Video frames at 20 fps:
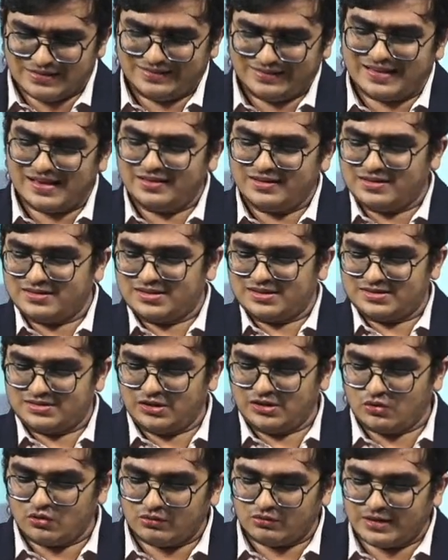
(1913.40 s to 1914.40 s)
Then this is
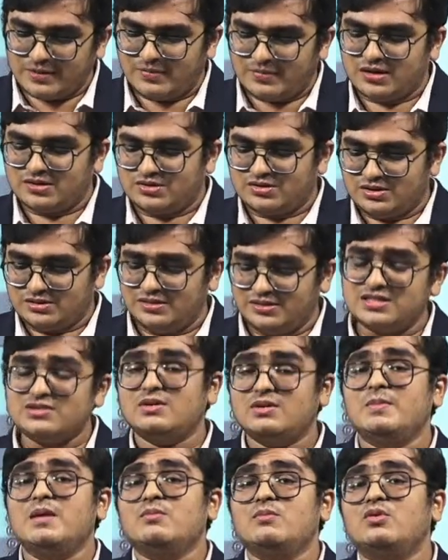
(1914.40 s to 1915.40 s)
the OMR sheet. This
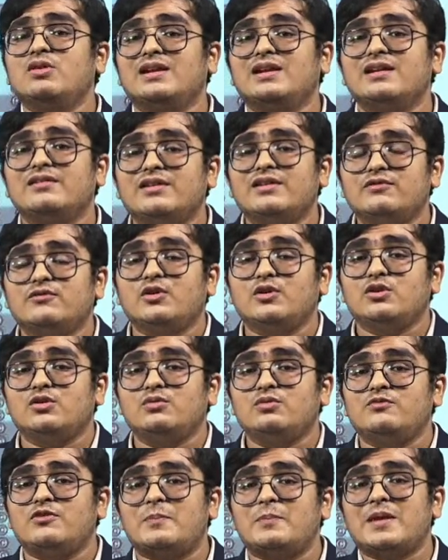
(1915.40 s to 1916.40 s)
will be more relevant for
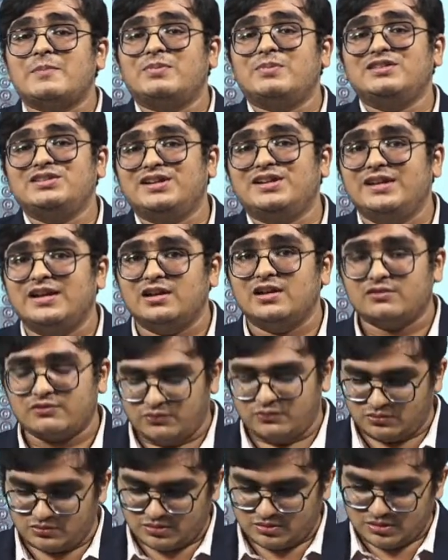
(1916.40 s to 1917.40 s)
you for paper 3 and
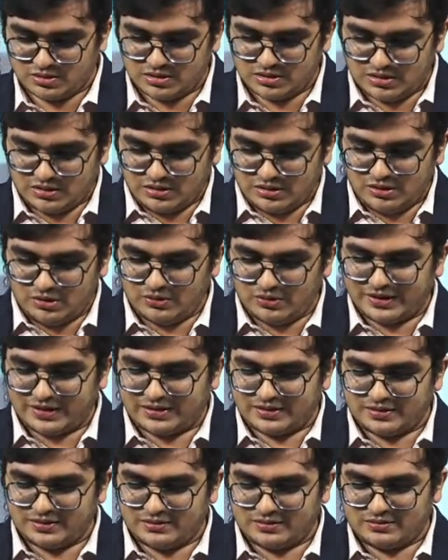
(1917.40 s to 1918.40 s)
4. Look
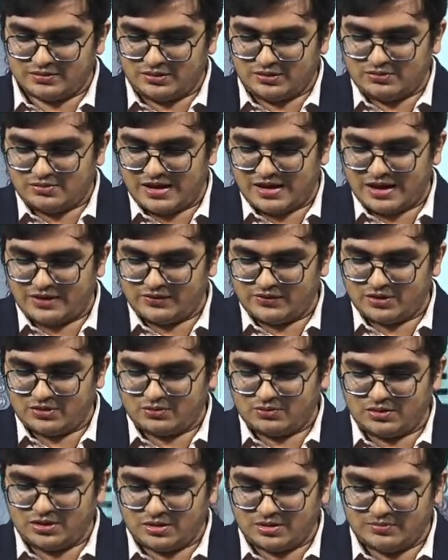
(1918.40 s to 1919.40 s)
at here, you have your
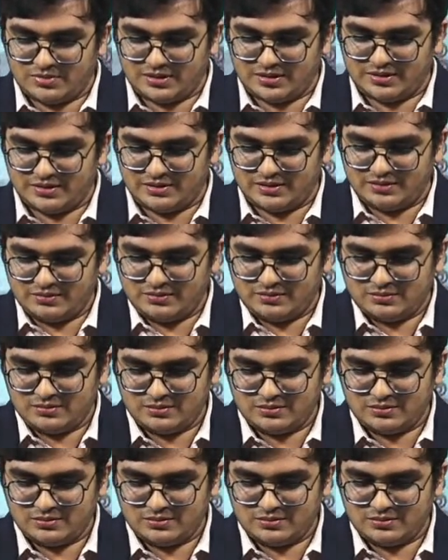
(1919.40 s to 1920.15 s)
roll number here,